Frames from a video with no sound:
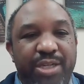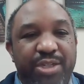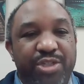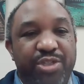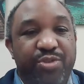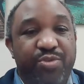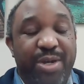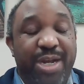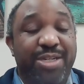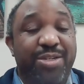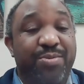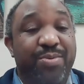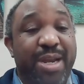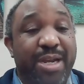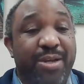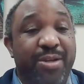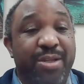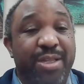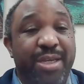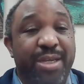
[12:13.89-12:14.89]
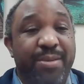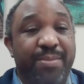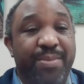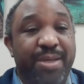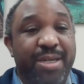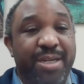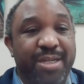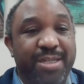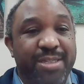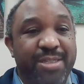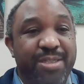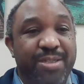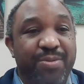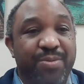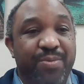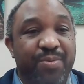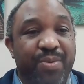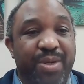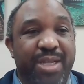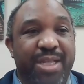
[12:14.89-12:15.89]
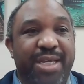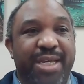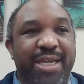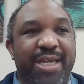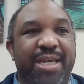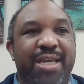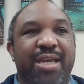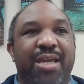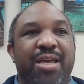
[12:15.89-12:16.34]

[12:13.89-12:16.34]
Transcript: stretch regularly, because really